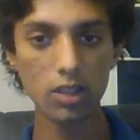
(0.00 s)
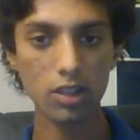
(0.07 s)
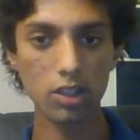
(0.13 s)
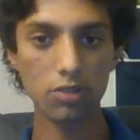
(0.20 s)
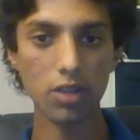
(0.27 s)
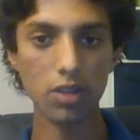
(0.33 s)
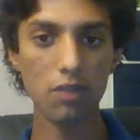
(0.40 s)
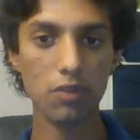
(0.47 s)
The
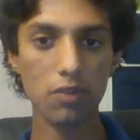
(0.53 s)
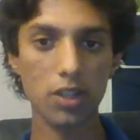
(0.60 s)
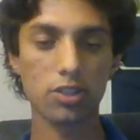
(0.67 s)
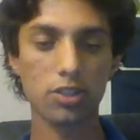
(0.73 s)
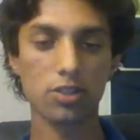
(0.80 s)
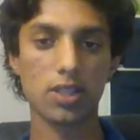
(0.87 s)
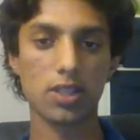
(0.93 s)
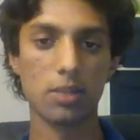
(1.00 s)
gray
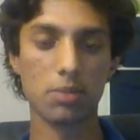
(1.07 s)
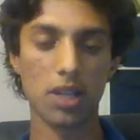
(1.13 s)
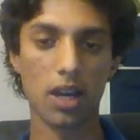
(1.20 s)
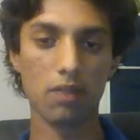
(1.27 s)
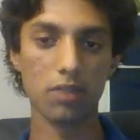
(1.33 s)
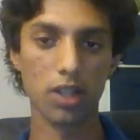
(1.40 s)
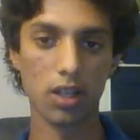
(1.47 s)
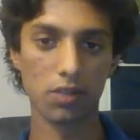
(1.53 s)
features seem to
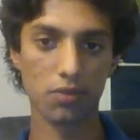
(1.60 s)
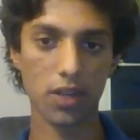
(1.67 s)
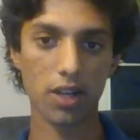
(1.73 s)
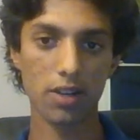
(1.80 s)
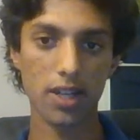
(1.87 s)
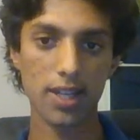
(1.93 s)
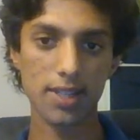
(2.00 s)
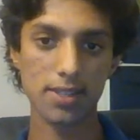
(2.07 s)
have a lot of
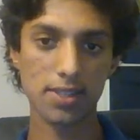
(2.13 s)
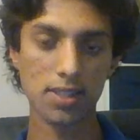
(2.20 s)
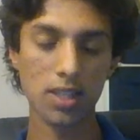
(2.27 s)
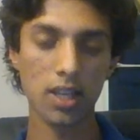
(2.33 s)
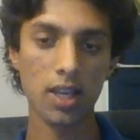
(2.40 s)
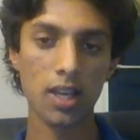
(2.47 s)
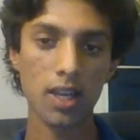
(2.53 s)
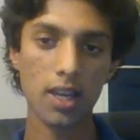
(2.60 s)
variance,
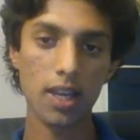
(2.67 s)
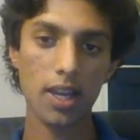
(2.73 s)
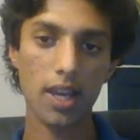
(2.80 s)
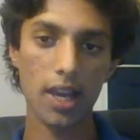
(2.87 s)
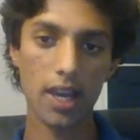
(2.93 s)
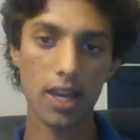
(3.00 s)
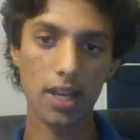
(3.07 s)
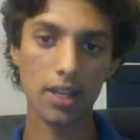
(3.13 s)

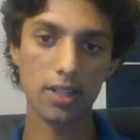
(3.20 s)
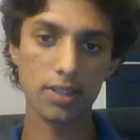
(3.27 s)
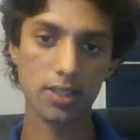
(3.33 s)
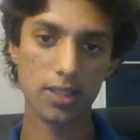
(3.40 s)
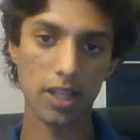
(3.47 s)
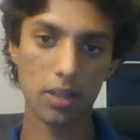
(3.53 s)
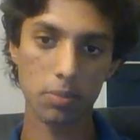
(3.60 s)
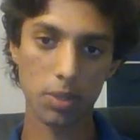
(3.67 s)
and
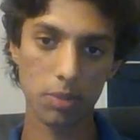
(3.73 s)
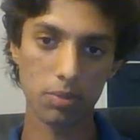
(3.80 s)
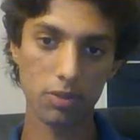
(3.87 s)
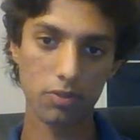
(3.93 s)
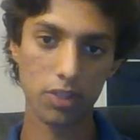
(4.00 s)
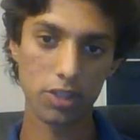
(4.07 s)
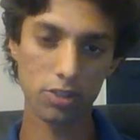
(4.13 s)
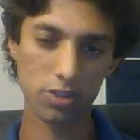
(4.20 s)
instead the purple
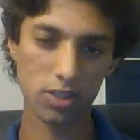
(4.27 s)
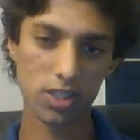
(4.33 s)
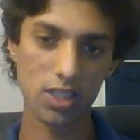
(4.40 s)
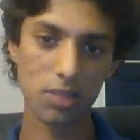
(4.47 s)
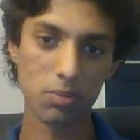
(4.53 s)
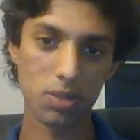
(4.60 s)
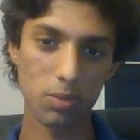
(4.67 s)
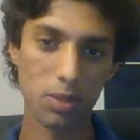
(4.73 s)
features
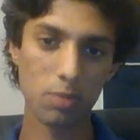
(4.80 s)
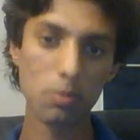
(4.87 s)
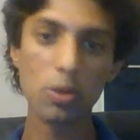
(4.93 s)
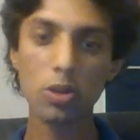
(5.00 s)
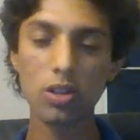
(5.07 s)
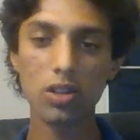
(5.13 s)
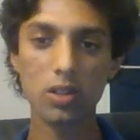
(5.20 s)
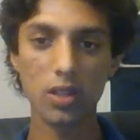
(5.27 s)
seem to be
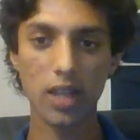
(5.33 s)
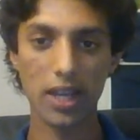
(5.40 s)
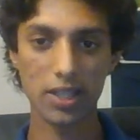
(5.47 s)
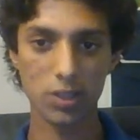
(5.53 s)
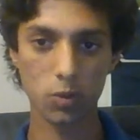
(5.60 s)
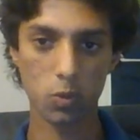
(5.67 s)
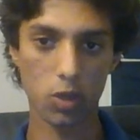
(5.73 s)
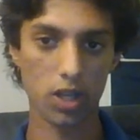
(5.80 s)
more or
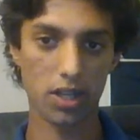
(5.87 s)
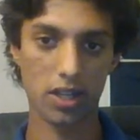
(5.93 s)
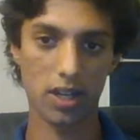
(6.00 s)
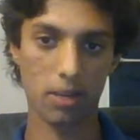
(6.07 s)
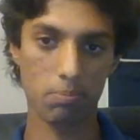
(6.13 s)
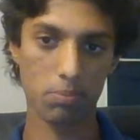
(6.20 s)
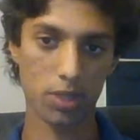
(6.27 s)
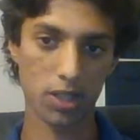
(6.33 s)
less one
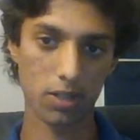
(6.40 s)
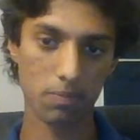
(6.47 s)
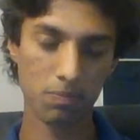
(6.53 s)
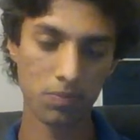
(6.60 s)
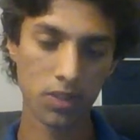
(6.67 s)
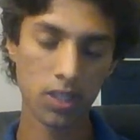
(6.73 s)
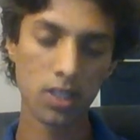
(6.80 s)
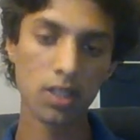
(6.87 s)
number.
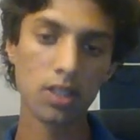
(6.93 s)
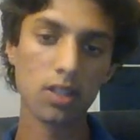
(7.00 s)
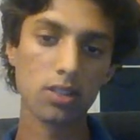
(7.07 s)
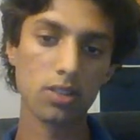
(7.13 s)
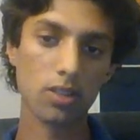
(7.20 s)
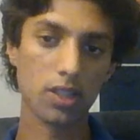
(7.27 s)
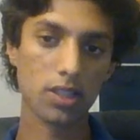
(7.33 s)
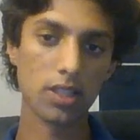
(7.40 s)

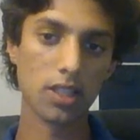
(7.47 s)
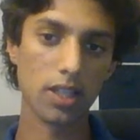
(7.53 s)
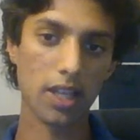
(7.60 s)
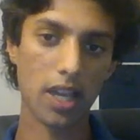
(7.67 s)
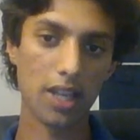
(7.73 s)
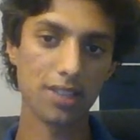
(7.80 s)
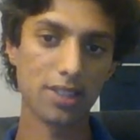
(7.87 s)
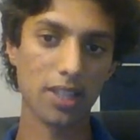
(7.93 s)
So this
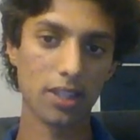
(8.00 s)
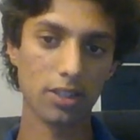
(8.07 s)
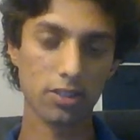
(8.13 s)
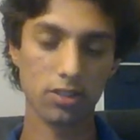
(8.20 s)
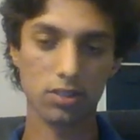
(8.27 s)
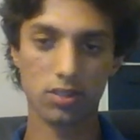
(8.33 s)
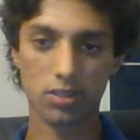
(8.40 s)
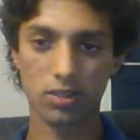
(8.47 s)
indicates that
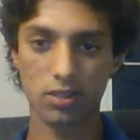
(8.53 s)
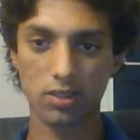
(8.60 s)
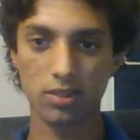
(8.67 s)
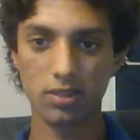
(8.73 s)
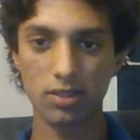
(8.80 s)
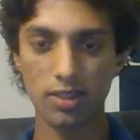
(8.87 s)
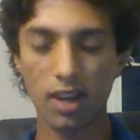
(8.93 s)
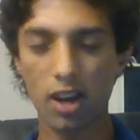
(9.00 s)
there's
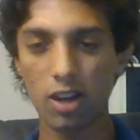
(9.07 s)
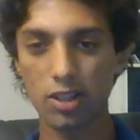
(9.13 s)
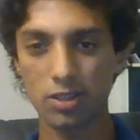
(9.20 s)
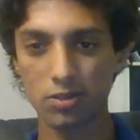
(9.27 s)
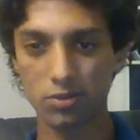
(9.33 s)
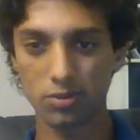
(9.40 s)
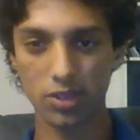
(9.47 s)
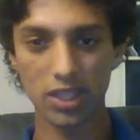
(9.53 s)
not
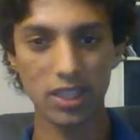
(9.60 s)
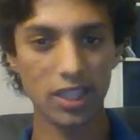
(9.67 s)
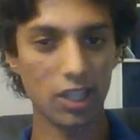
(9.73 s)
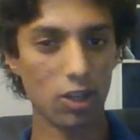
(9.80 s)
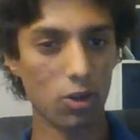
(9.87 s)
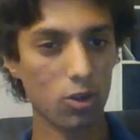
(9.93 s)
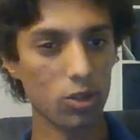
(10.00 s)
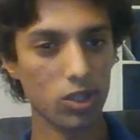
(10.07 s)
really
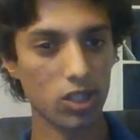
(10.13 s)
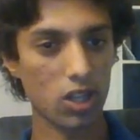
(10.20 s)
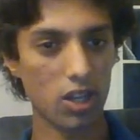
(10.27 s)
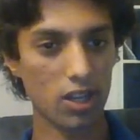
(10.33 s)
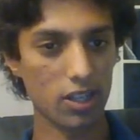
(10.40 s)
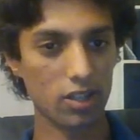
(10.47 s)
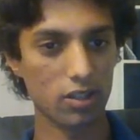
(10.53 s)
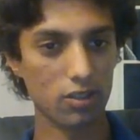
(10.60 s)
a whole
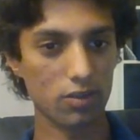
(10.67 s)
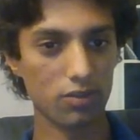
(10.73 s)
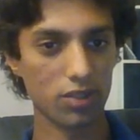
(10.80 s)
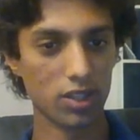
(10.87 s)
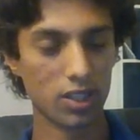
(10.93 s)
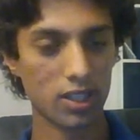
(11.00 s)
lot of